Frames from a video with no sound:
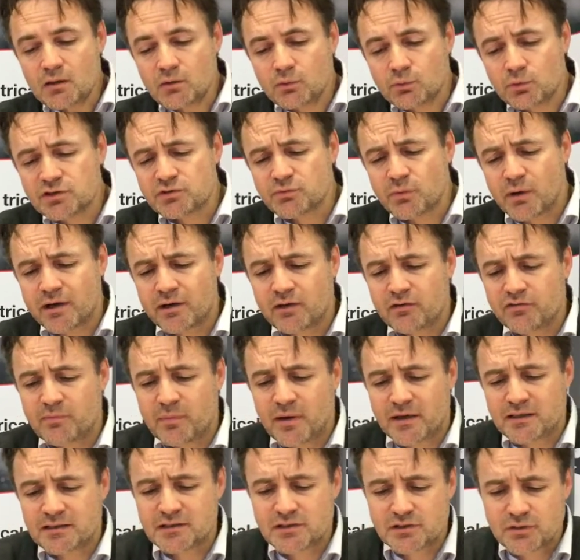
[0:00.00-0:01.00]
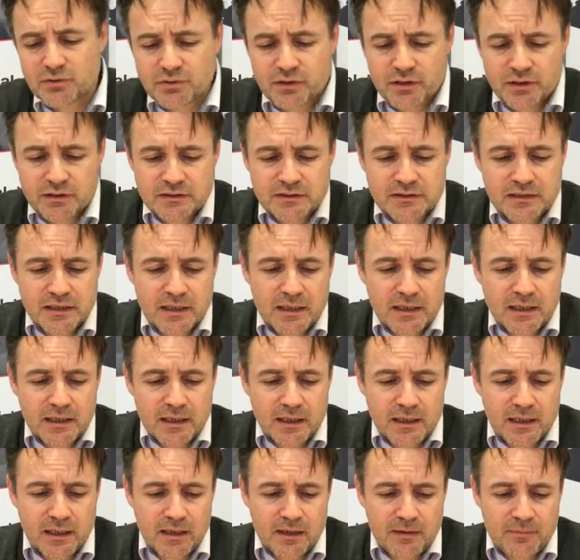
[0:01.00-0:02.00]
with one of my students.
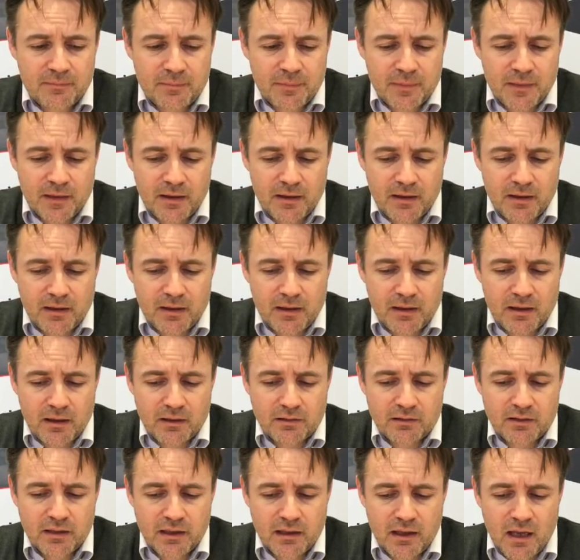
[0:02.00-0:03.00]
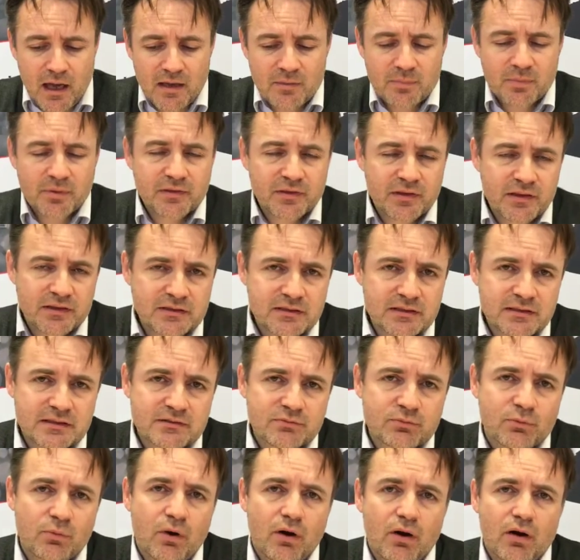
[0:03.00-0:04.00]
The
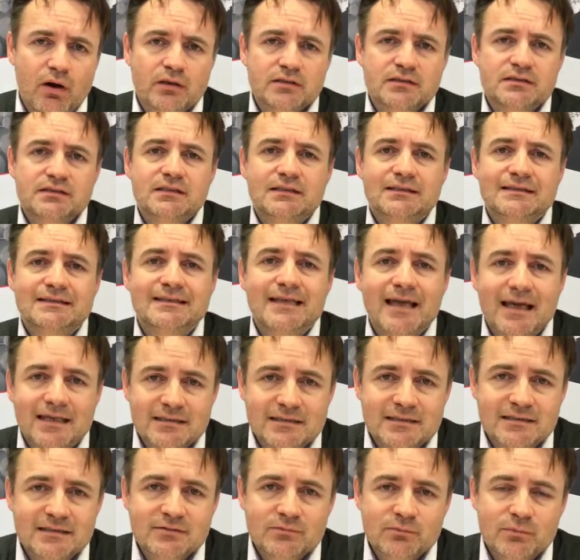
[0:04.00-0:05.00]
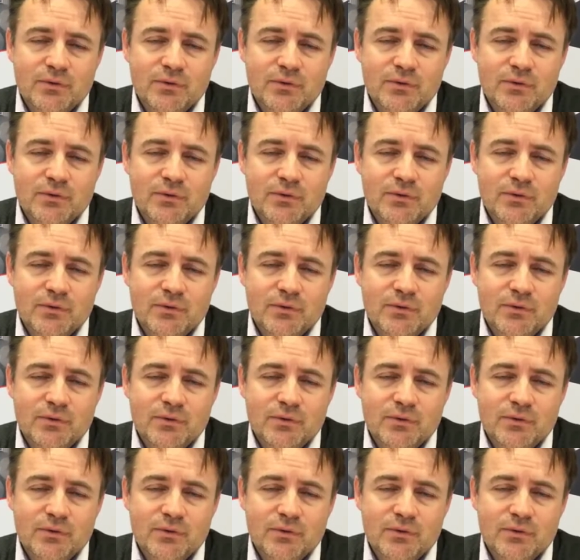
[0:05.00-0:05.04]
hypothesis was, yes,